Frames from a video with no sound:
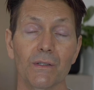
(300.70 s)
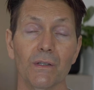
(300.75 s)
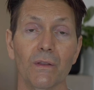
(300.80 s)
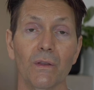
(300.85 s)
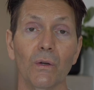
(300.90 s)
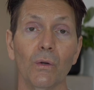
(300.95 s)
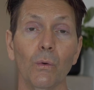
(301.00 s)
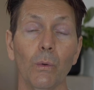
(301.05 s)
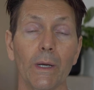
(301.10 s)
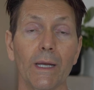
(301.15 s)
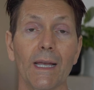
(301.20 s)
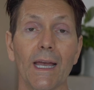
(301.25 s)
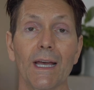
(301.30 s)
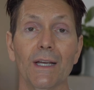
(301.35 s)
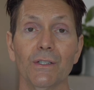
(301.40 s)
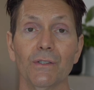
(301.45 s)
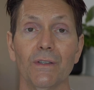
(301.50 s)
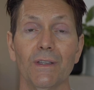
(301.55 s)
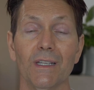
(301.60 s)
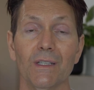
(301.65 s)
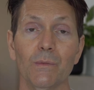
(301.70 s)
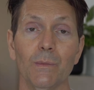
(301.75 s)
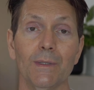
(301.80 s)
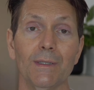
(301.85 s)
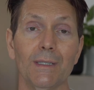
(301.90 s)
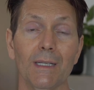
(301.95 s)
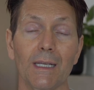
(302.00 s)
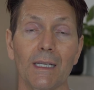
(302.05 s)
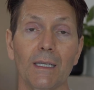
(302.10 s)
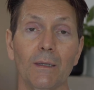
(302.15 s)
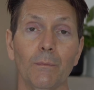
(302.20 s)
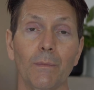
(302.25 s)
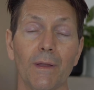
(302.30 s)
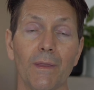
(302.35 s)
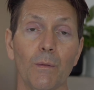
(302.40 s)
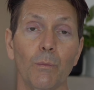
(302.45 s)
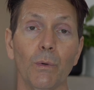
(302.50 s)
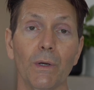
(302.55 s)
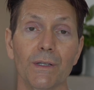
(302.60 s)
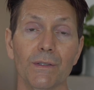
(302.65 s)
to the quick action that's been taken by
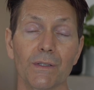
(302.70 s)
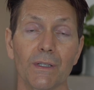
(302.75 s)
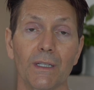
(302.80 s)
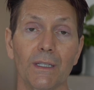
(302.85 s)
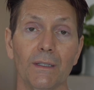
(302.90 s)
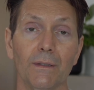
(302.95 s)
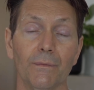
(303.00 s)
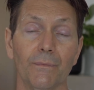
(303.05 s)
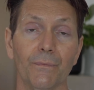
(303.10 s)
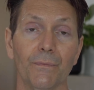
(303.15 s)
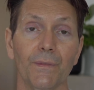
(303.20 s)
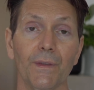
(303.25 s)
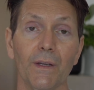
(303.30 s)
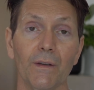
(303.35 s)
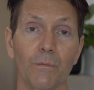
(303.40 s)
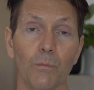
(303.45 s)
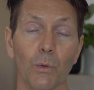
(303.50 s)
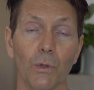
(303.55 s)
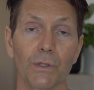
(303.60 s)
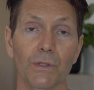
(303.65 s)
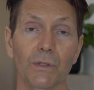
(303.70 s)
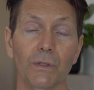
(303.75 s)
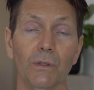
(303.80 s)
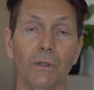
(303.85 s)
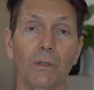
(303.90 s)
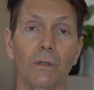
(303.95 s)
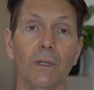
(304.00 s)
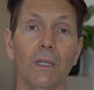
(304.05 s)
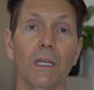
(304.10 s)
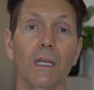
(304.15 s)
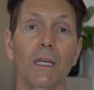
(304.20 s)
the President of Portugal.